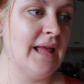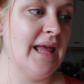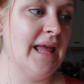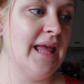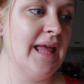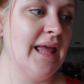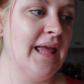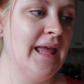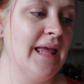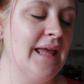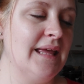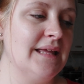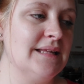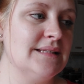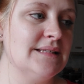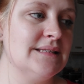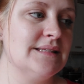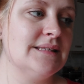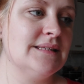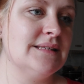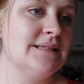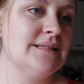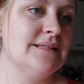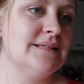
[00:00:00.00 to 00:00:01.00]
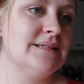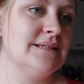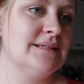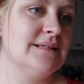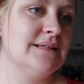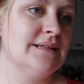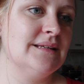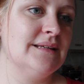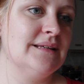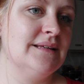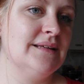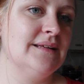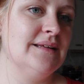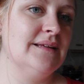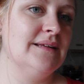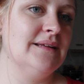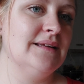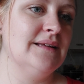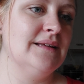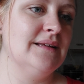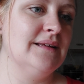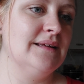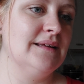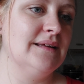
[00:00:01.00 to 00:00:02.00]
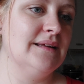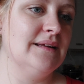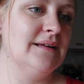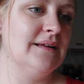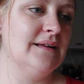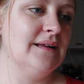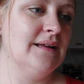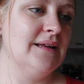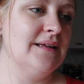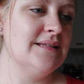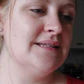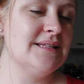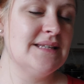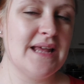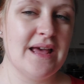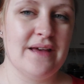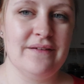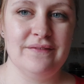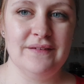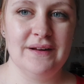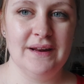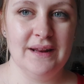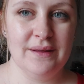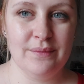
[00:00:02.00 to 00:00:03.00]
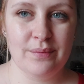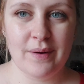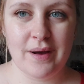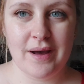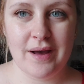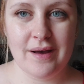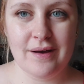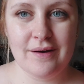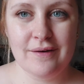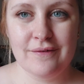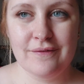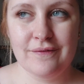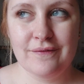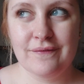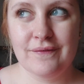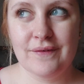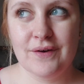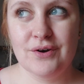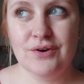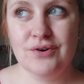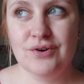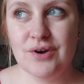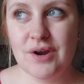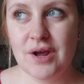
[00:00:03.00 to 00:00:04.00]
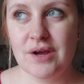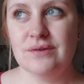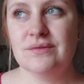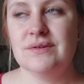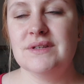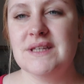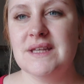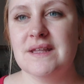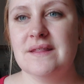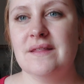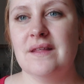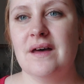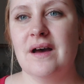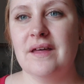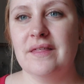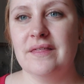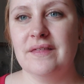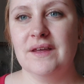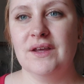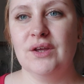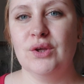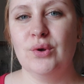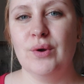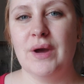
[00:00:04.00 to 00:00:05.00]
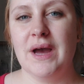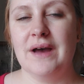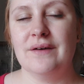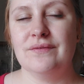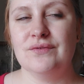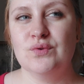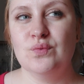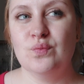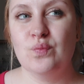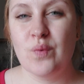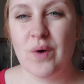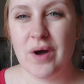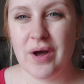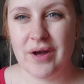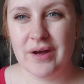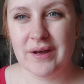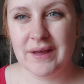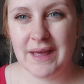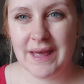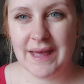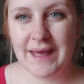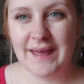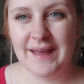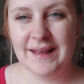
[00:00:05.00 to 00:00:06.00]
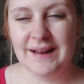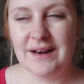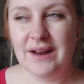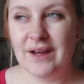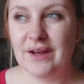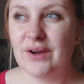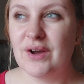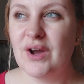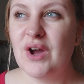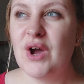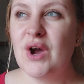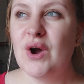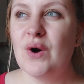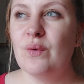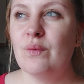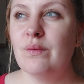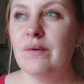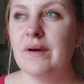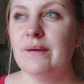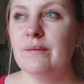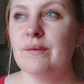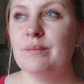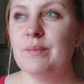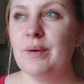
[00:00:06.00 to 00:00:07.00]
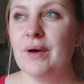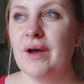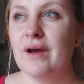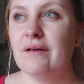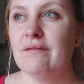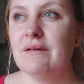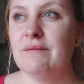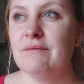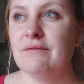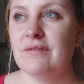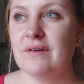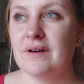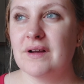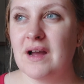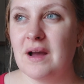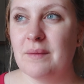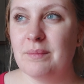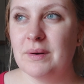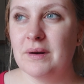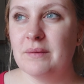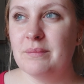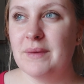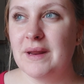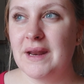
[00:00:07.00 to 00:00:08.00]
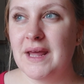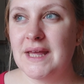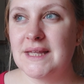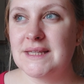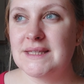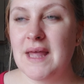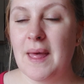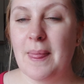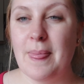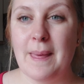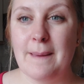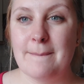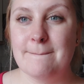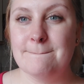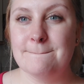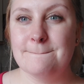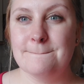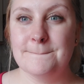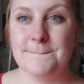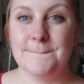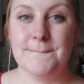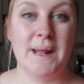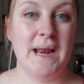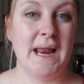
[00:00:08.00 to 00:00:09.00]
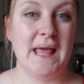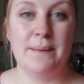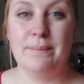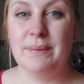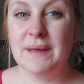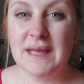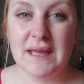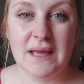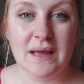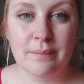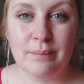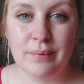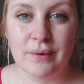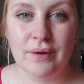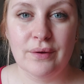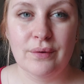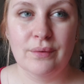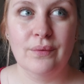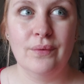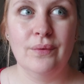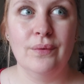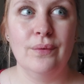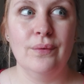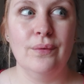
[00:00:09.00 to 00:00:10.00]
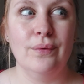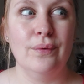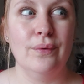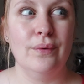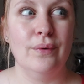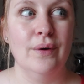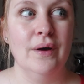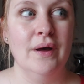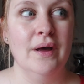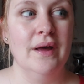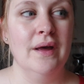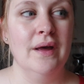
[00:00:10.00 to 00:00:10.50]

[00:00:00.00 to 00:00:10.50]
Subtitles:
it's definitely worth noting that I think you have to work at it. Like, we would put her in for a couple of minutes and then play peekaboo, or